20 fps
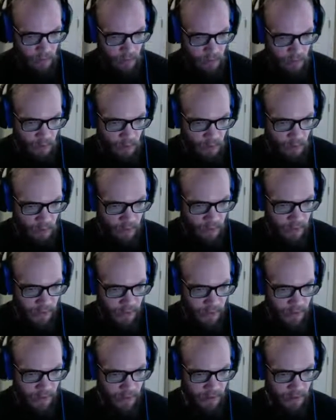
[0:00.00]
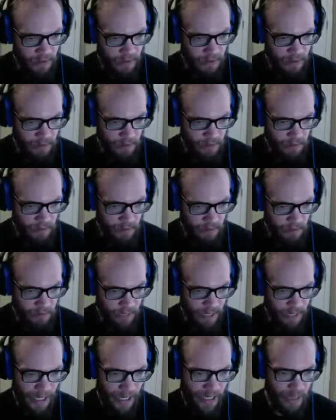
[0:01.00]
we
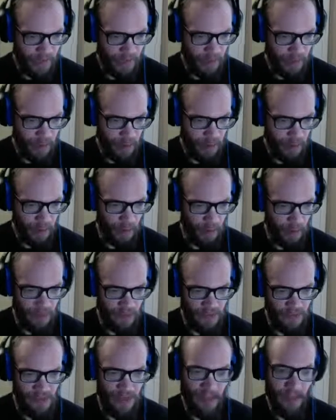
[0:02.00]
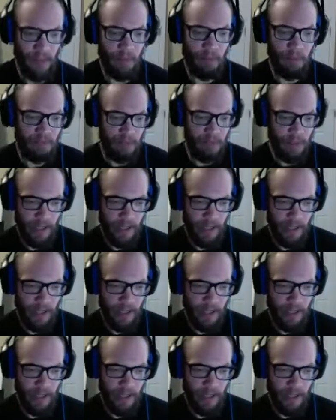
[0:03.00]
had soup one time,